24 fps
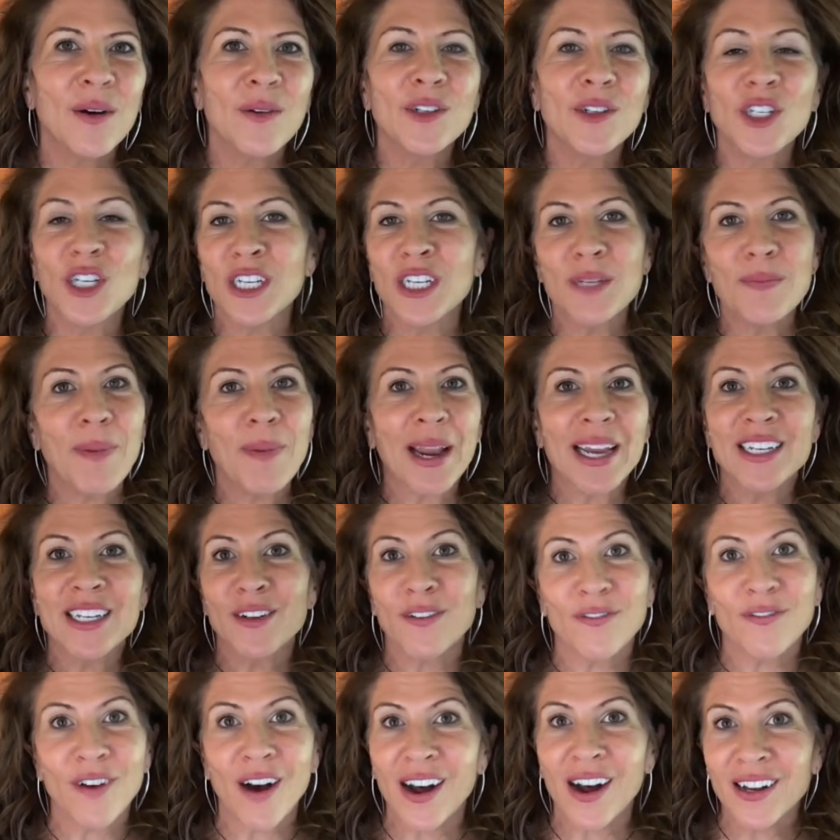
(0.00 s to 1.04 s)
Just by
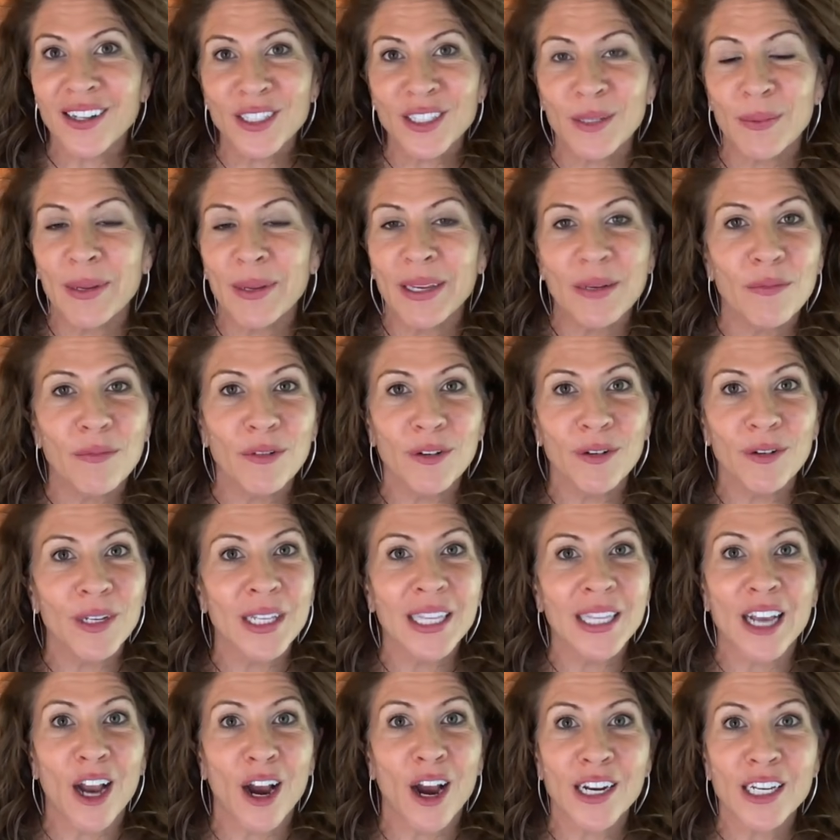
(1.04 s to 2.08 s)
default, to be
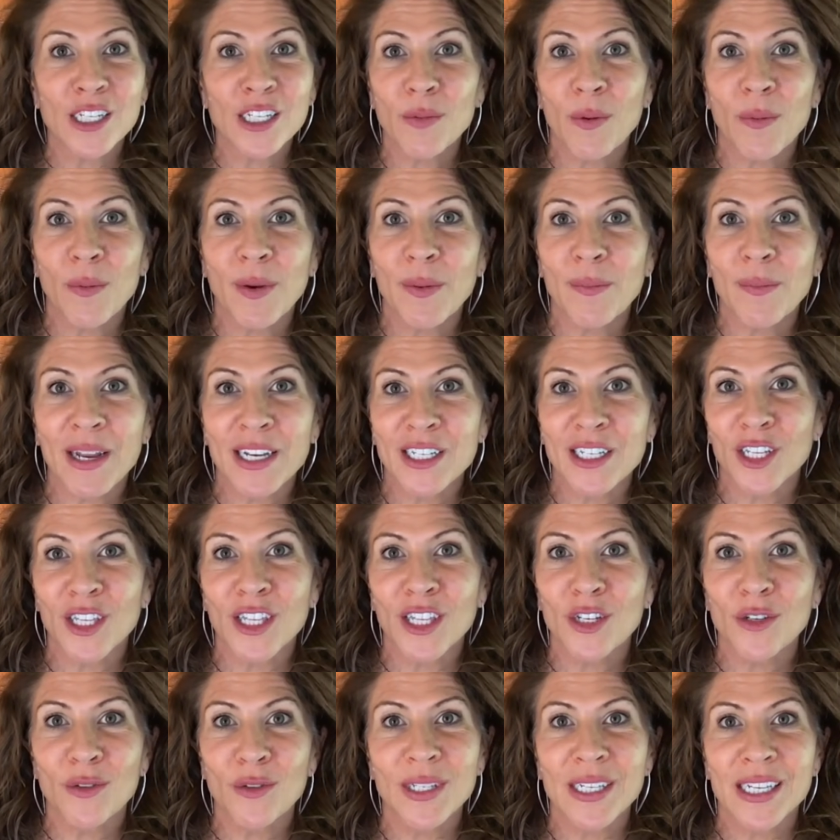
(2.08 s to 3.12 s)
really honest, when we went to the
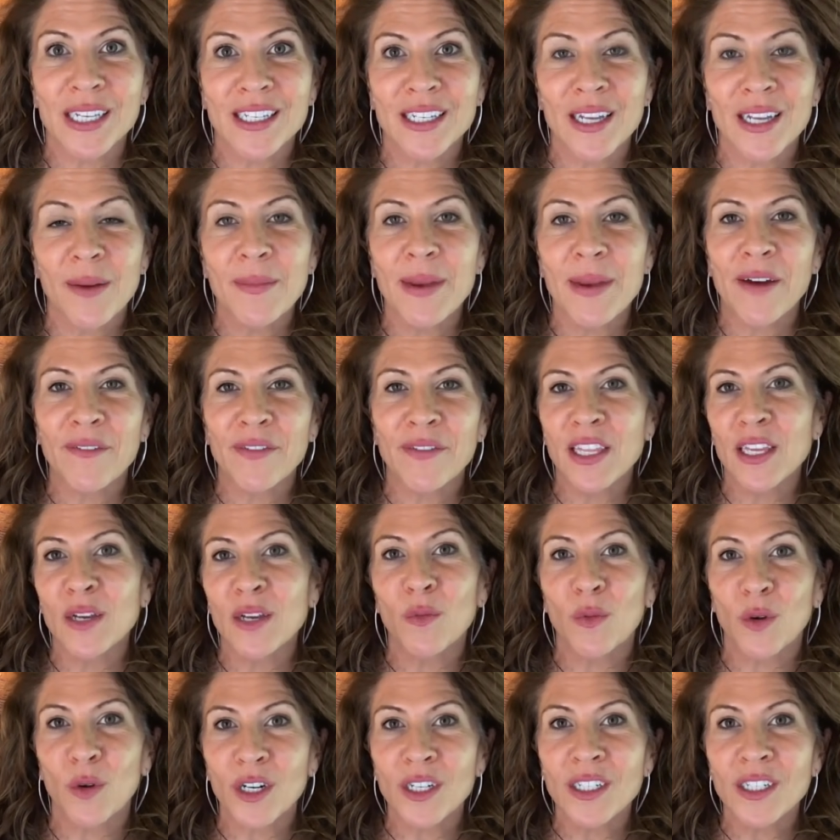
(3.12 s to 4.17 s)
new system, everything
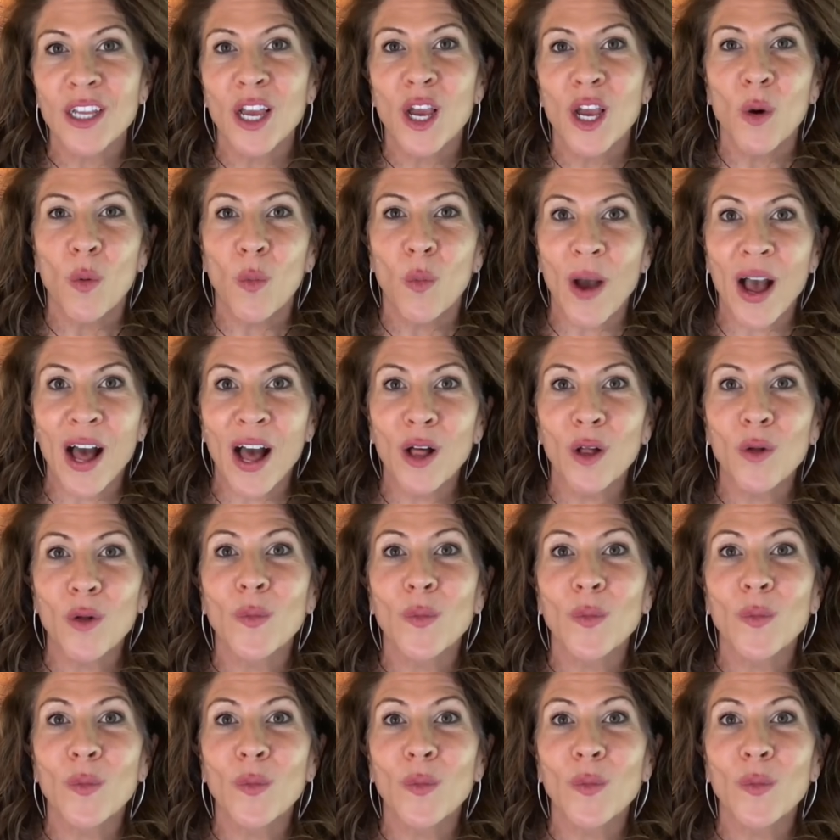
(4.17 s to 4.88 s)
worked well.